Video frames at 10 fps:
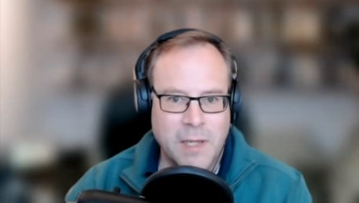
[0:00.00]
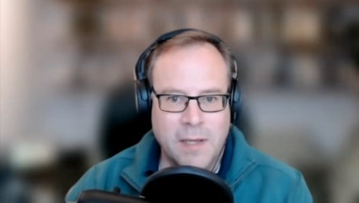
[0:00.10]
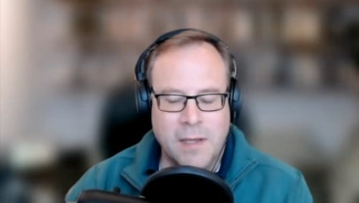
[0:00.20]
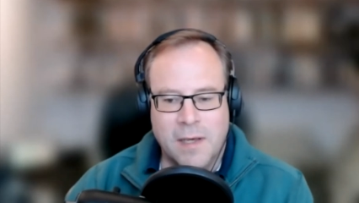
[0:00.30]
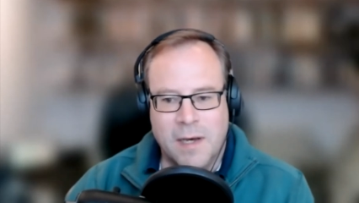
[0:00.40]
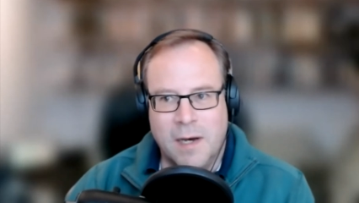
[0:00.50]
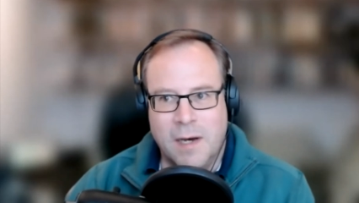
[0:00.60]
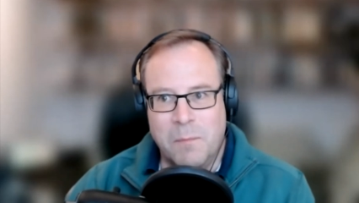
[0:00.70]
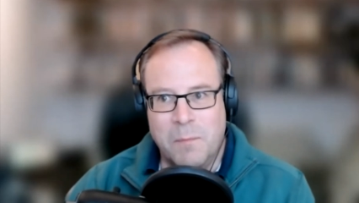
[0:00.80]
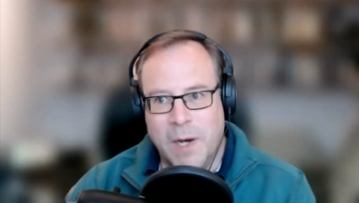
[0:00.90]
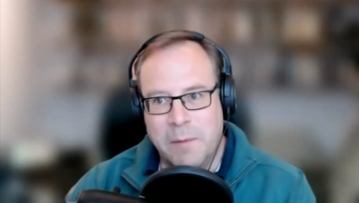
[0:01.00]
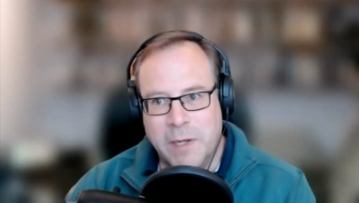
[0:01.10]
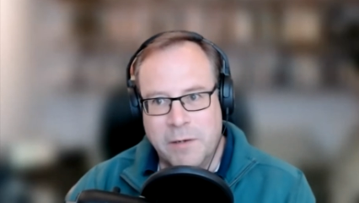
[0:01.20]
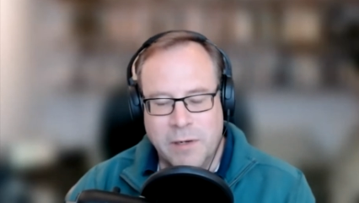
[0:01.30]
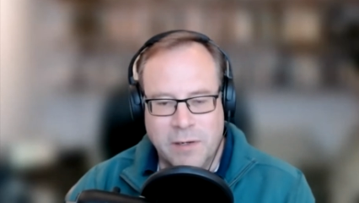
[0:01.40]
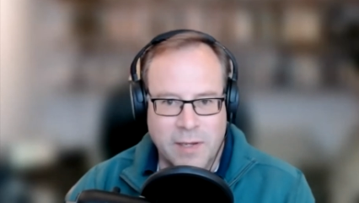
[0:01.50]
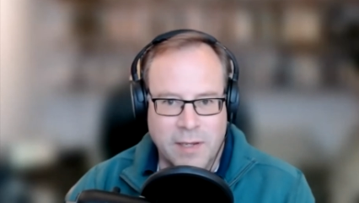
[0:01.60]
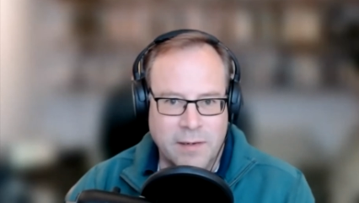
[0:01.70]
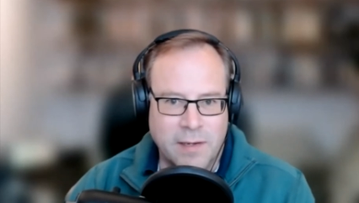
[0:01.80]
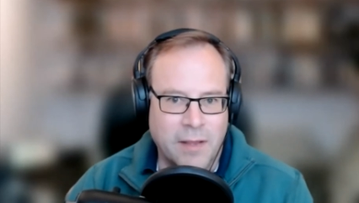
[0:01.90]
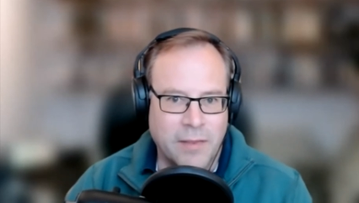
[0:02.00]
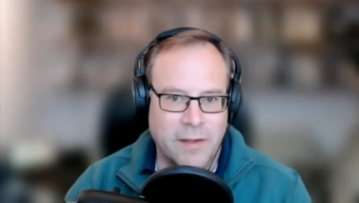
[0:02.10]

um, biometrics and other